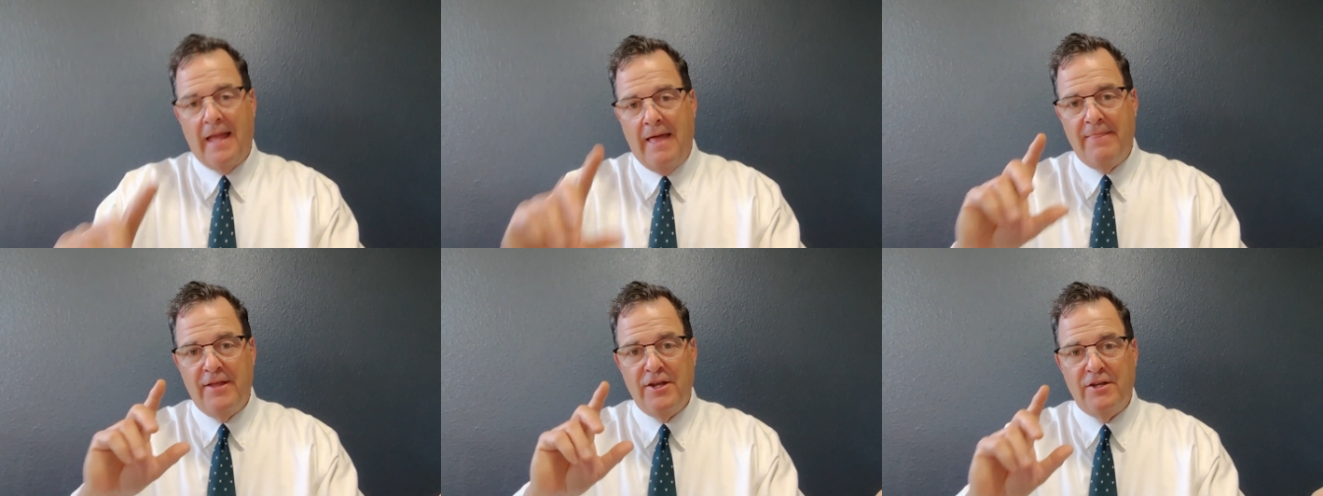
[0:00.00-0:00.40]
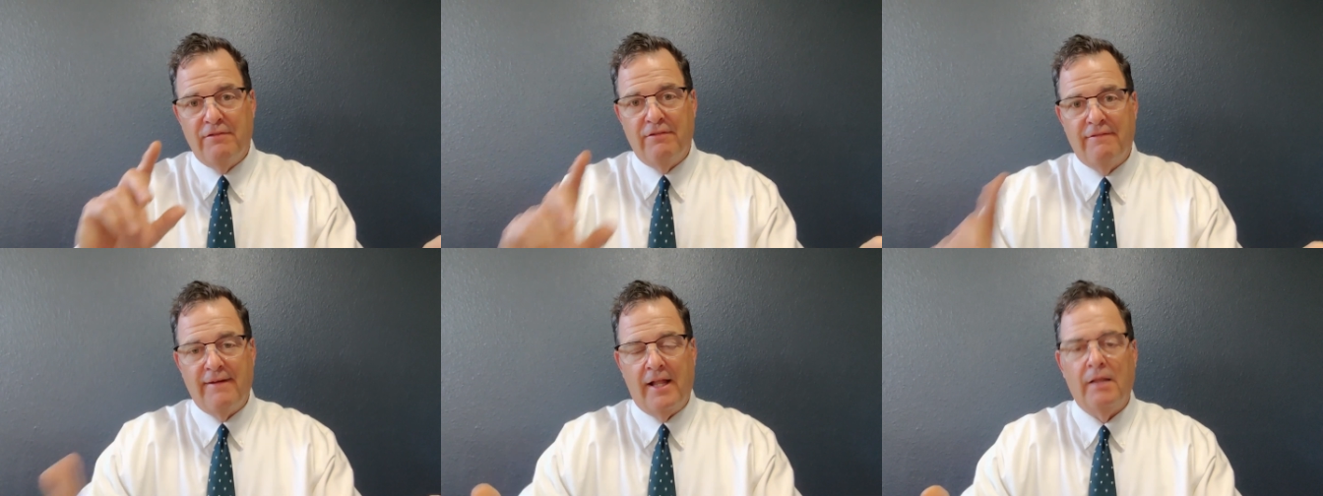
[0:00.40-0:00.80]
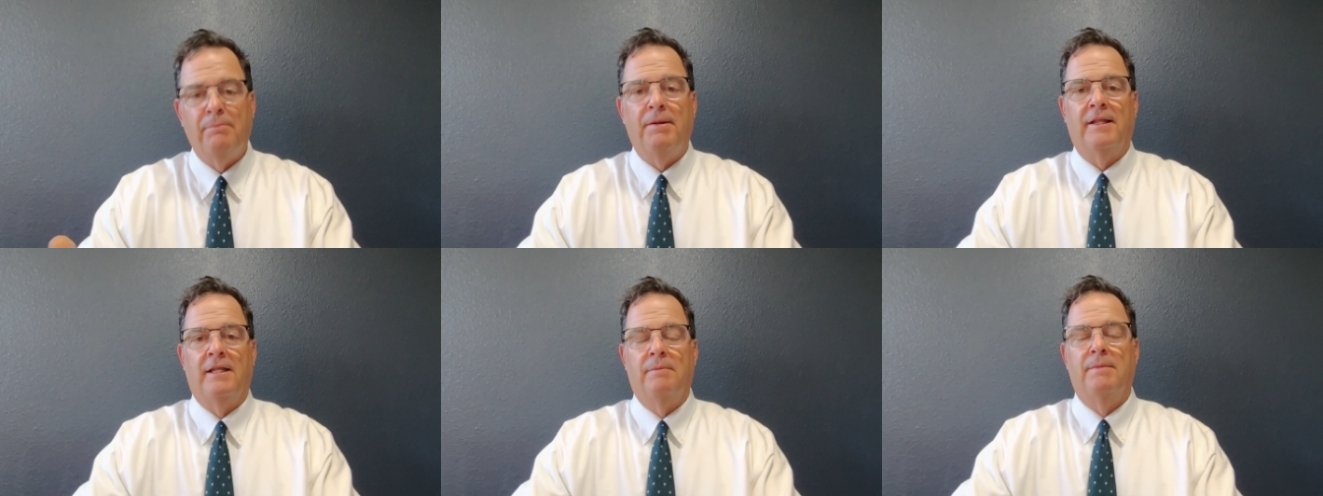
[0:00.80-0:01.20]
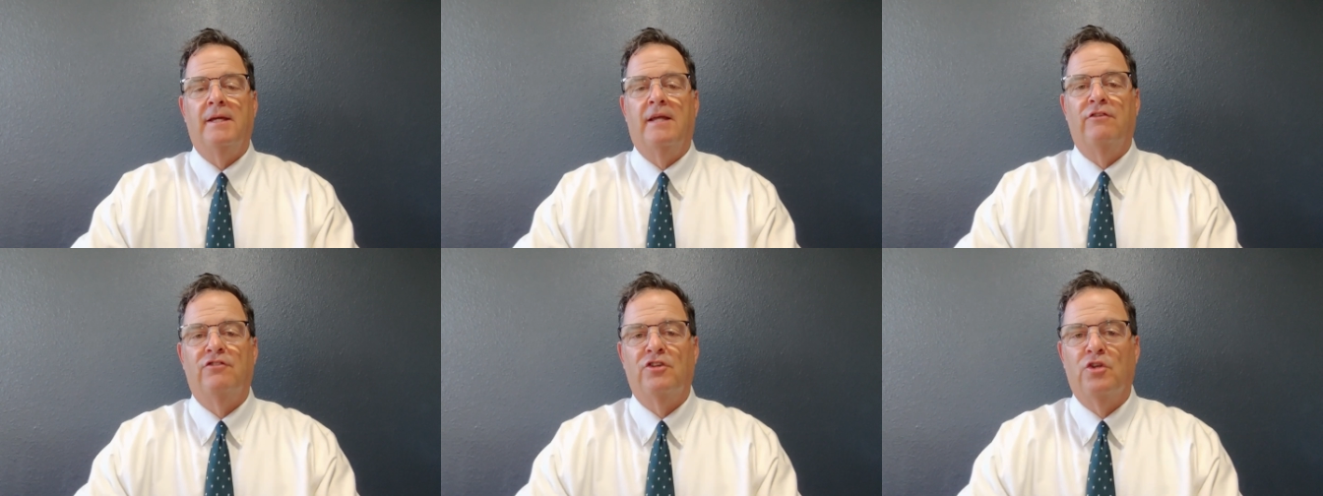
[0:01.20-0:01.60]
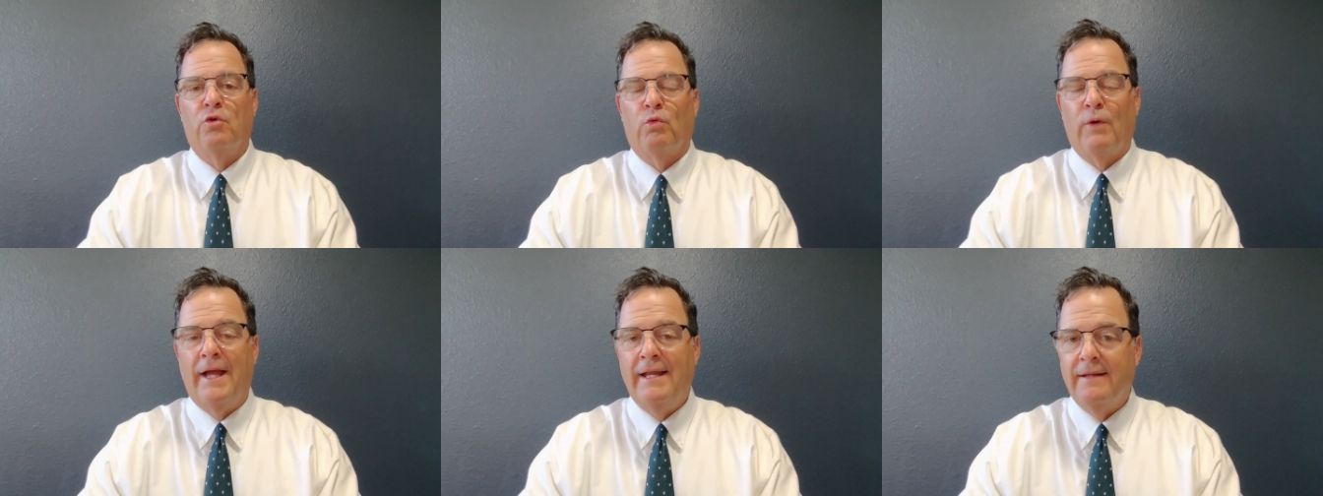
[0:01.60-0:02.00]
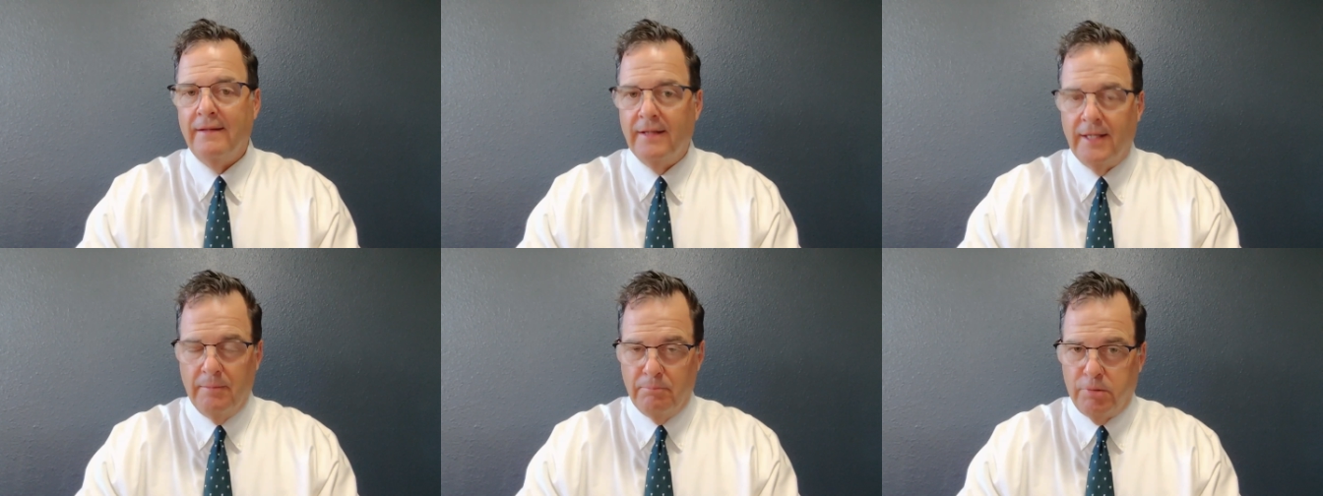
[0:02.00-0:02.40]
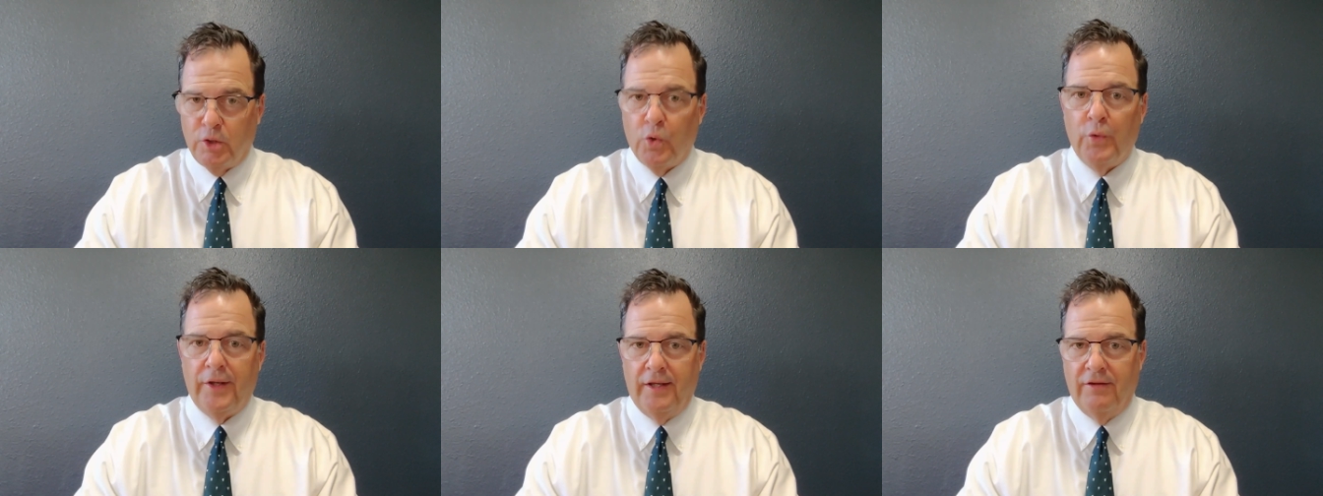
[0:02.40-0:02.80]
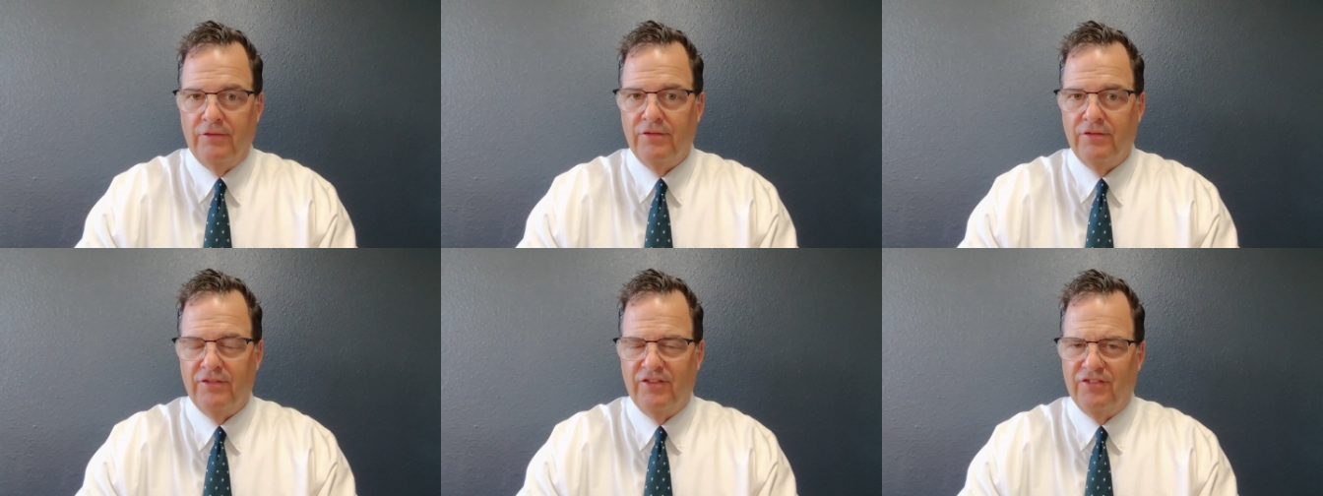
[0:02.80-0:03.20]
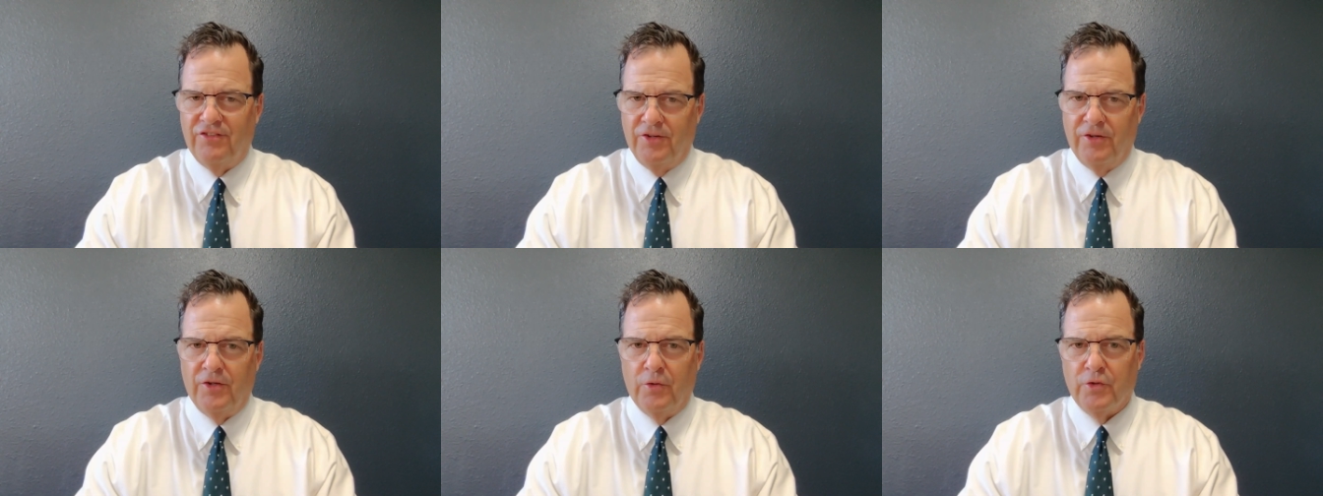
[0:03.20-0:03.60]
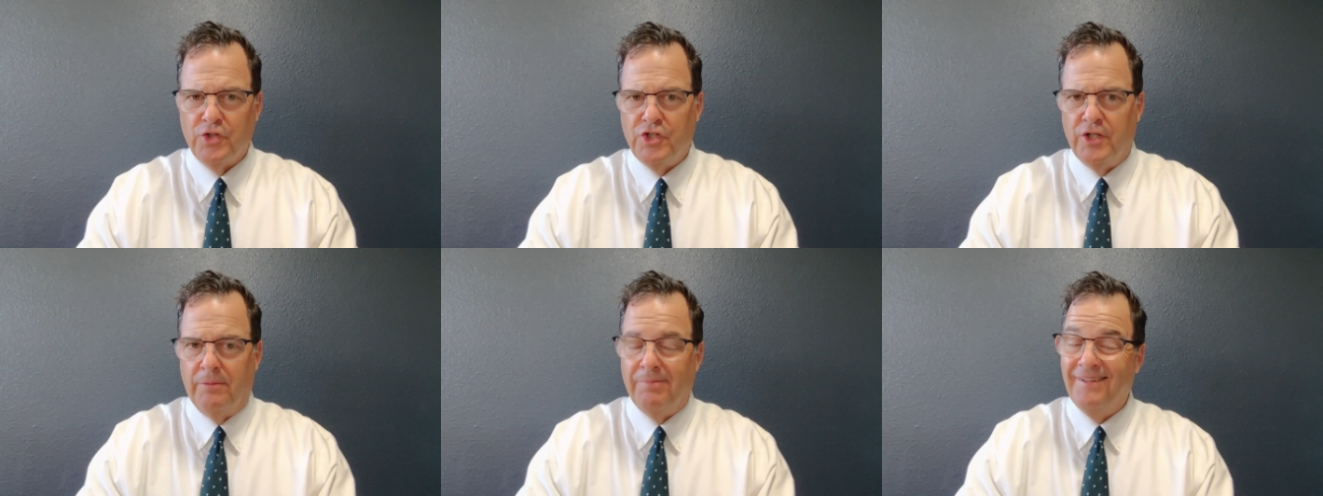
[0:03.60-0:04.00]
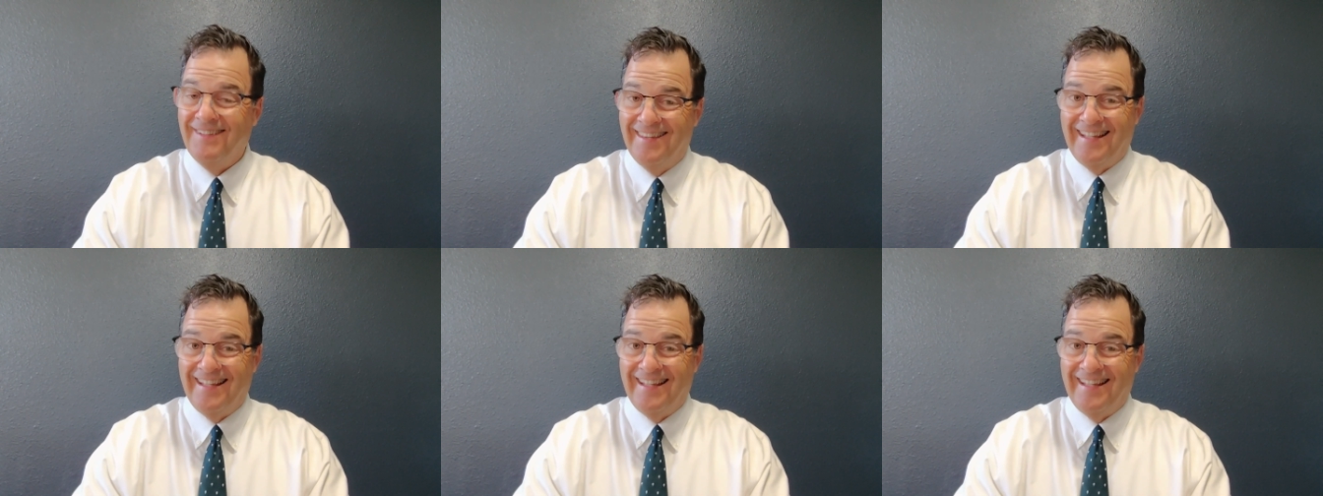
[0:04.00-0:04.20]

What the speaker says: and then developing them into the right employees to steer your ship.